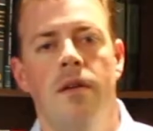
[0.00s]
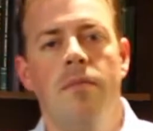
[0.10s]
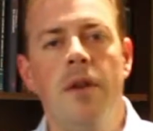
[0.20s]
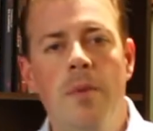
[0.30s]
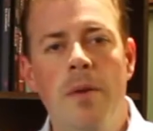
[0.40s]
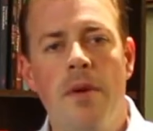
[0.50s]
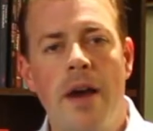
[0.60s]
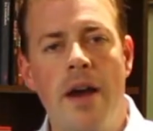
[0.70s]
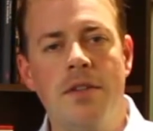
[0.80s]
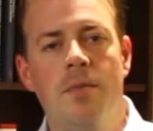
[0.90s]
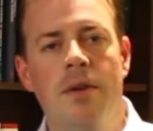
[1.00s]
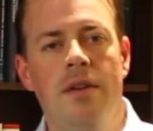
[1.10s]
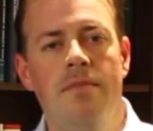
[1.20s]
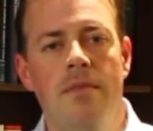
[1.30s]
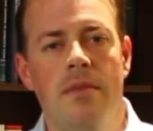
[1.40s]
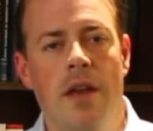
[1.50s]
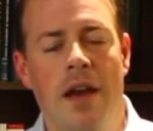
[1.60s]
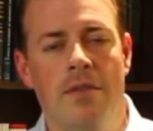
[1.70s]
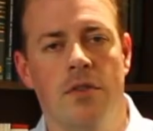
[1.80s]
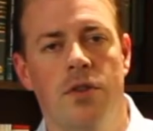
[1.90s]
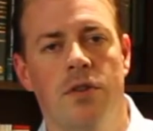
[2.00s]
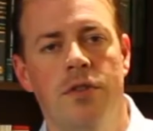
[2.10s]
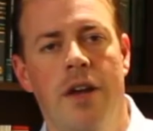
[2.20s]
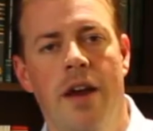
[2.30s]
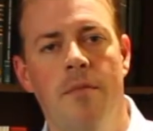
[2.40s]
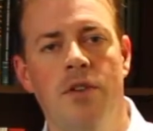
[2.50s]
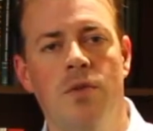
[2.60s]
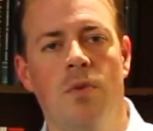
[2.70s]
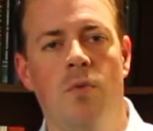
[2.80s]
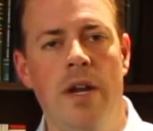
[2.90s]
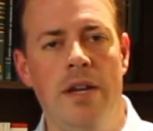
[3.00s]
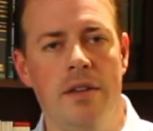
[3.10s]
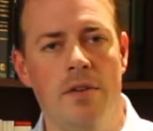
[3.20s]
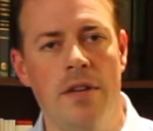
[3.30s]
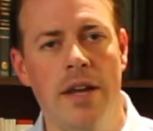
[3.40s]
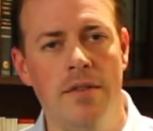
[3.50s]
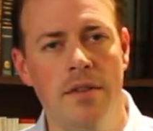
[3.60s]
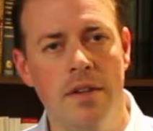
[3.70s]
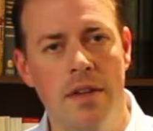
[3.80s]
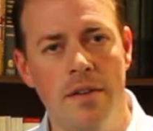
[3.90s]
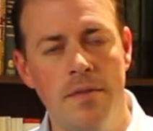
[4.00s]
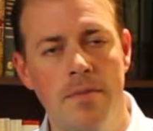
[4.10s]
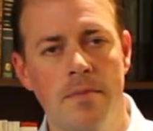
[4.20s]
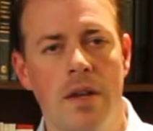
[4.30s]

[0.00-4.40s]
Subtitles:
Many people ask me after surgery how much weight they're allowed to lift.